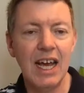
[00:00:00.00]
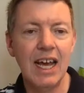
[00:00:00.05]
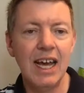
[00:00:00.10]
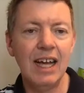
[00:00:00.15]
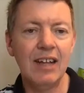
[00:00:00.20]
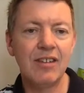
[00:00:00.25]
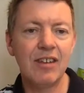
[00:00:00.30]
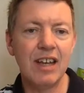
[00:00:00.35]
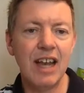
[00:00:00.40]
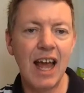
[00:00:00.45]

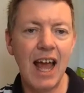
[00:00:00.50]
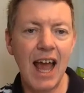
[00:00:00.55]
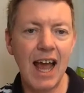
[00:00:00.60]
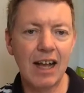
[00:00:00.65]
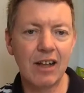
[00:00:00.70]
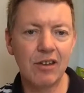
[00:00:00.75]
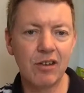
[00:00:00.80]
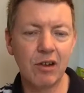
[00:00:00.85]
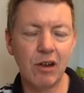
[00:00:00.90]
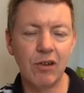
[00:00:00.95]
It's an
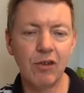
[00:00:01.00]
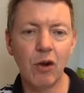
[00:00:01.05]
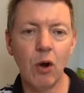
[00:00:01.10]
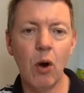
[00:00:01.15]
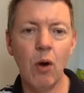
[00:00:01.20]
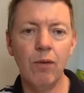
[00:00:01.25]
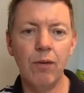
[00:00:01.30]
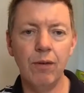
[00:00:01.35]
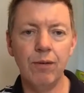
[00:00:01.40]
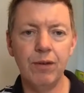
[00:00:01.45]
excellent
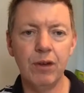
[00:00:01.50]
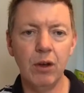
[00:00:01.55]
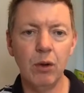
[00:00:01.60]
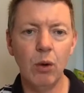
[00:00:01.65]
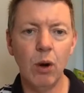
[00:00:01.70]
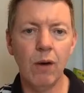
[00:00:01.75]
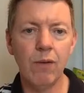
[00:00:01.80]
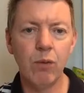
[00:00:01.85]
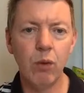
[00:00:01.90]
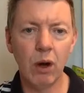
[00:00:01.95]
overview
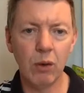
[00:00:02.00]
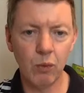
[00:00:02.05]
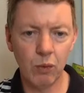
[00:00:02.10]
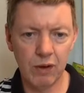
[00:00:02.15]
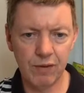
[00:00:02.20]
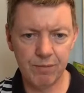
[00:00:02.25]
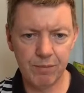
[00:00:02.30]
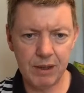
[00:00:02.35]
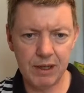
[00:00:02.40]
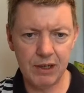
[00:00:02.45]
of what
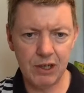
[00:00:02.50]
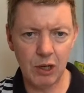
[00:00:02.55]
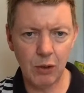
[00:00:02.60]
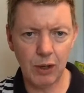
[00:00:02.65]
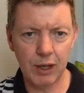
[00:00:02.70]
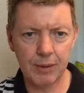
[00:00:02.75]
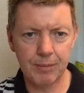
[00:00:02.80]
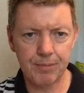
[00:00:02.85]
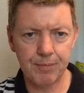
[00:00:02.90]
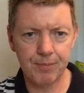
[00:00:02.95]
we've been
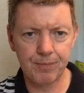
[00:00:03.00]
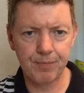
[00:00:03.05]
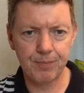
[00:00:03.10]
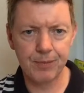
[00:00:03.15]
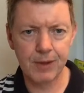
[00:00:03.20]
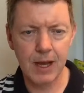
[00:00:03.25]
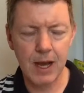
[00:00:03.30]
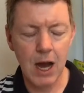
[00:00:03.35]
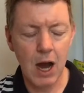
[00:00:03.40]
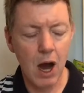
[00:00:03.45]
doing.
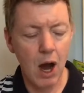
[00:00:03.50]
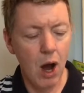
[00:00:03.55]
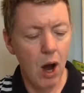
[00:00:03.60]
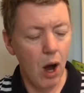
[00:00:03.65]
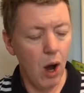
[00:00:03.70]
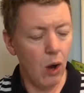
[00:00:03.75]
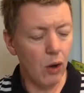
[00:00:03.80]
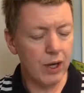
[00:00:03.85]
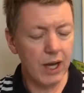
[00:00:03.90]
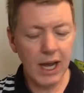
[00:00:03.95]

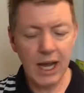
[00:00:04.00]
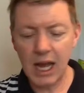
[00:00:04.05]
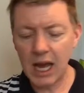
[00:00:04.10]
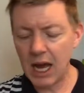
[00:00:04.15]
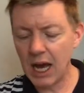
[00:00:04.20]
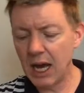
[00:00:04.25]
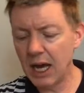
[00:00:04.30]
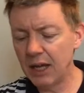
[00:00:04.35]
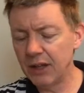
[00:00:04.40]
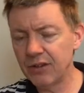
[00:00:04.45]
Okay,
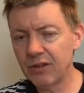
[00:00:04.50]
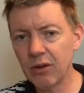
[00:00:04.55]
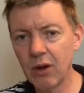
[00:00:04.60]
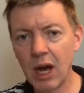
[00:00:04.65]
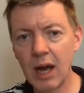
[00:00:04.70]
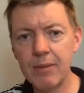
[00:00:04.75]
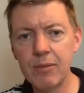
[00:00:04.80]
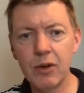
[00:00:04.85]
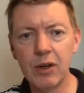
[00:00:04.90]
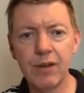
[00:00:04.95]
so
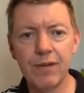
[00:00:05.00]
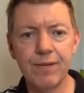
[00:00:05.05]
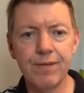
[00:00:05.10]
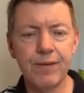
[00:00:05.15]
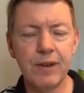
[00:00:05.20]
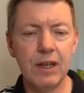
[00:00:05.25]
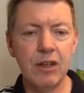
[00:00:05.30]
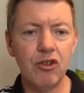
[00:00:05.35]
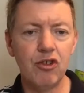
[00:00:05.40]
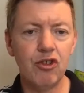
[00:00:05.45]
I'm going to
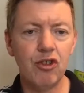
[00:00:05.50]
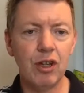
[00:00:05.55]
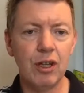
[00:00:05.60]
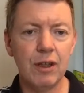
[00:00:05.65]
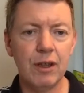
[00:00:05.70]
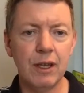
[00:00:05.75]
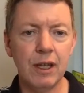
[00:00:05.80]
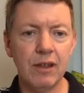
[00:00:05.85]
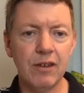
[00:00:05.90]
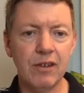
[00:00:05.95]
finish
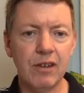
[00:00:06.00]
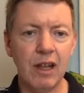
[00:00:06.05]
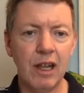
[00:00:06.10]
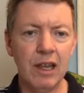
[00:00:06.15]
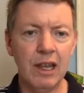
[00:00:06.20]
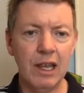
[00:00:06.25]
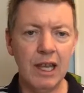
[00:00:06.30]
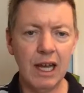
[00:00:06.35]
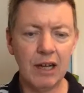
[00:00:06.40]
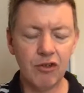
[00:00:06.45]
this
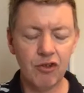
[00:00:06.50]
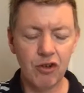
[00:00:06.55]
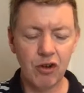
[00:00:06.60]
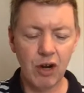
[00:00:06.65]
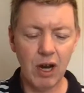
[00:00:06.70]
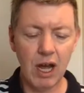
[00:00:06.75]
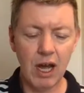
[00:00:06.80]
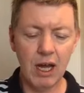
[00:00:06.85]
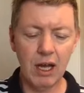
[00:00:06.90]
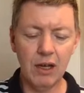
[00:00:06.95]
lecture,
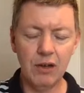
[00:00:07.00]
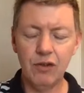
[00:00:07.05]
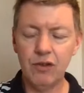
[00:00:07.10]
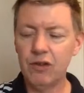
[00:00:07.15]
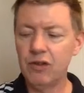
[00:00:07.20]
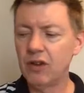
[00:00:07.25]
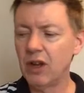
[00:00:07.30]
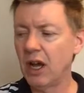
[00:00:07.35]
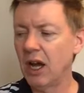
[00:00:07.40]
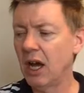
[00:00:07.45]

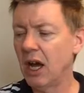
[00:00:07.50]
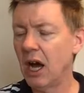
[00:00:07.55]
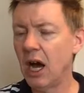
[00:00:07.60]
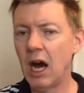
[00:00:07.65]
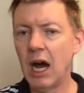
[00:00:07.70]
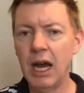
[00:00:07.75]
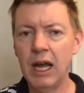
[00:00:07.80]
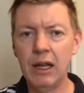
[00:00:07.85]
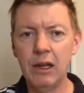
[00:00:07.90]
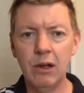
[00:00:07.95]
and
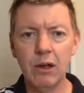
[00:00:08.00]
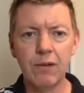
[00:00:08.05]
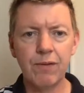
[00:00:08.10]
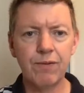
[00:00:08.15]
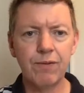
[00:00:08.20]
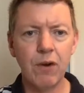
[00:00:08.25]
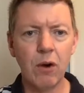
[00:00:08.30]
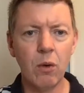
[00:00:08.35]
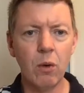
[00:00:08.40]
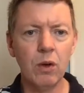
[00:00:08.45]
I look
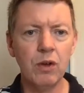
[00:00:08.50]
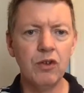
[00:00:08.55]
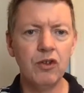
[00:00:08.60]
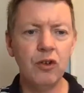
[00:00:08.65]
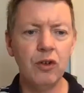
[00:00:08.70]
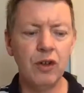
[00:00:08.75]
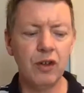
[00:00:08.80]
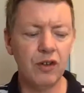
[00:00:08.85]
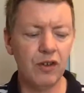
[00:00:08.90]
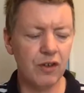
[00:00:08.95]
forward to
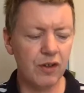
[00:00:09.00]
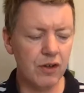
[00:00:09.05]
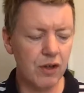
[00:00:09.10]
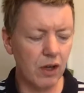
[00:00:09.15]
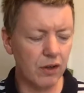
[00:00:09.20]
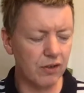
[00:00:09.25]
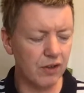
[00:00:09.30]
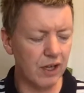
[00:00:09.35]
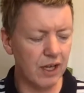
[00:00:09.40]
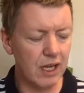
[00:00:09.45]

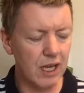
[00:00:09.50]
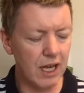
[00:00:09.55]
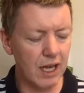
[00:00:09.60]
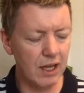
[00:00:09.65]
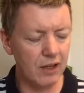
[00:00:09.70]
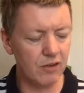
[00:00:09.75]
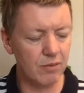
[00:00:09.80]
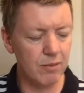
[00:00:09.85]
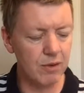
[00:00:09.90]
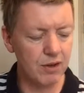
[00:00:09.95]
discussing
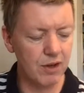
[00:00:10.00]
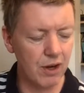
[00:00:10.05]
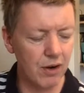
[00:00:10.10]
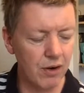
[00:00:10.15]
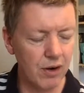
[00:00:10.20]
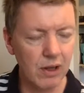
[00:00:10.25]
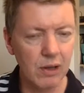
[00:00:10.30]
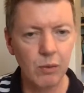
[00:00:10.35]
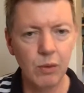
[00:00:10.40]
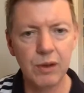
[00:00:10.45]
its
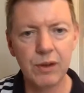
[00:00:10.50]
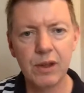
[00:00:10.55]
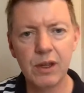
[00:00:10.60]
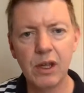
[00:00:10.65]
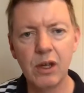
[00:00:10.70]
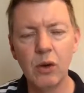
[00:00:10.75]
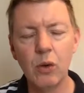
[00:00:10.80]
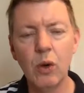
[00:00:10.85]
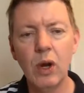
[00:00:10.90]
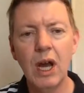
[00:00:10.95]
material with
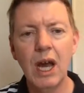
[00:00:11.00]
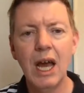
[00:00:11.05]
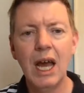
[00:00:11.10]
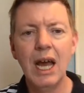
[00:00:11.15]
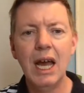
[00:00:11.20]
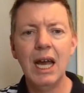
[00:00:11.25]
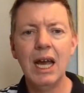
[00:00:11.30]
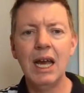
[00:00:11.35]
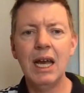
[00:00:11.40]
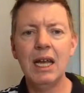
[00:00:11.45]
you
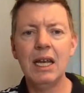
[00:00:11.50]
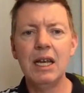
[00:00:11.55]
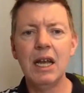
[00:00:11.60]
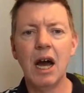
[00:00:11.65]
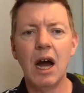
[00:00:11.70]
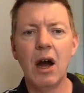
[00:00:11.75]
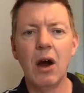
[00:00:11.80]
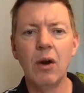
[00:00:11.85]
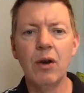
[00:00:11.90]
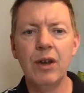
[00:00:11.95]
in
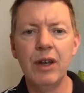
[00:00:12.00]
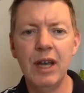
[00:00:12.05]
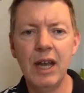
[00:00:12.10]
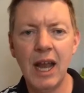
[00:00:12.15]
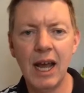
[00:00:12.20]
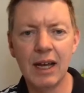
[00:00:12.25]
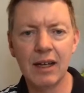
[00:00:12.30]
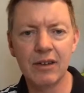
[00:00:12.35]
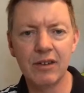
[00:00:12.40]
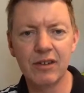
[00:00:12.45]
our
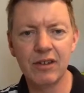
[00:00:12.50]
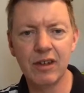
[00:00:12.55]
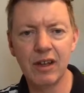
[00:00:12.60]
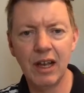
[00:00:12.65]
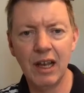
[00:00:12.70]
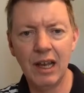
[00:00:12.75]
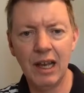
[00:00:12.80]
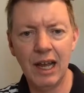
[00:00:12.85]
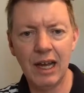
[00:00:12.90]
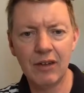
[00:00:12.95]
next
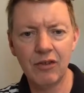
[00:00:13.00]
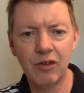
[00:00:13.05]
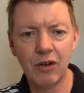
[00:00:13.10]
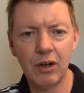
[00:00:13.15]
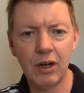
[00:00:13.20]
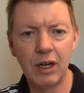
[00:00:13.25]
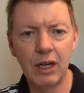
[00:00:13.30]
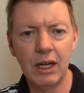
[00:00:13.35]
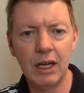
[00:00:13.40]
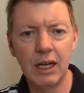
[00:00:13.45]
lecture.
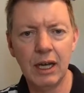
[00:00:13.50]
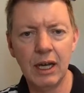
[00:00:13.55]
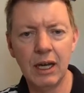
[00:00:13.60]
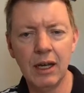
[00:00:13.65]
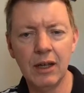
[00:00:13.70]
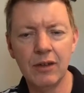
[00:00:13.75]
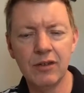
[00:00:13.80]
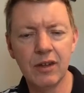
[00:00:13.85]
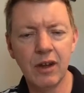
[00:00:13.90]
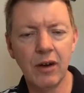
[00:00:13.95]

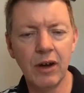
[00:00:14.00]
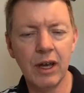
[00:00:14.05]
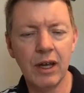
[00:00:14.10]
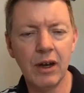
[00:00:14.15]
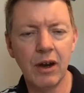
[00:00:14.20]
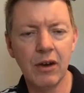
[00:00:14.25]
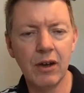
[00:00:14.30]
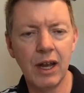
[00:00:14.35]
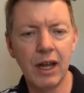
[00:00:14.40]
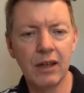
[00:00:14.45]
In
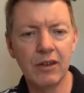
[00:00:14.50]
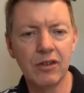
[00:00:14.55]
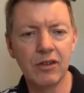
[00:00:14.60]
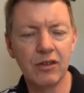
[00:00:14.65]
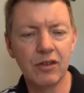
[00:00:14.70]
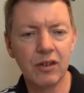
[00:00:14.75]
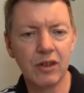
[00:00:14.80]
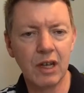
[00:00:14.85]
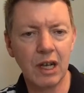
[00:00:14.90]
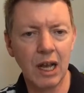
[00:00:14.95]
our
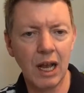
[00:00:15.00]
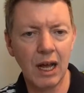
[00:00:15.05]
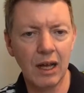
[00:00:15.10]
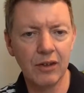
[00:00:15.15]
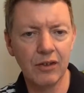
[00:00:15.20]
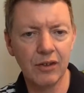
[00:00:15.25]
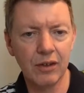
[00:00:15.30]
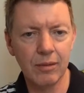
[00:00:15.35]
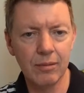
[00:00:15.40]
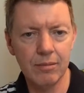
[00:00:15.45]
next
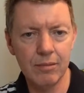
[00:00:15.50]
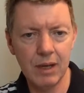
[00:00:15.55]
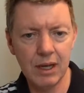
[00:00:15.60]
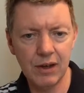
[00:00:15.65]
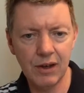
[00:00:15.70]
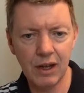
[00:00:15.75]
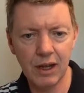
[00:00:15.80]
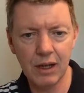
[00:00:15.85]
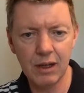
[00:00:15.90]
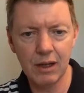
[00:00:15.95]
class
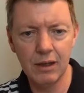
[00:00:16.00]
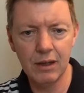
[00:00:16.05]
meeting.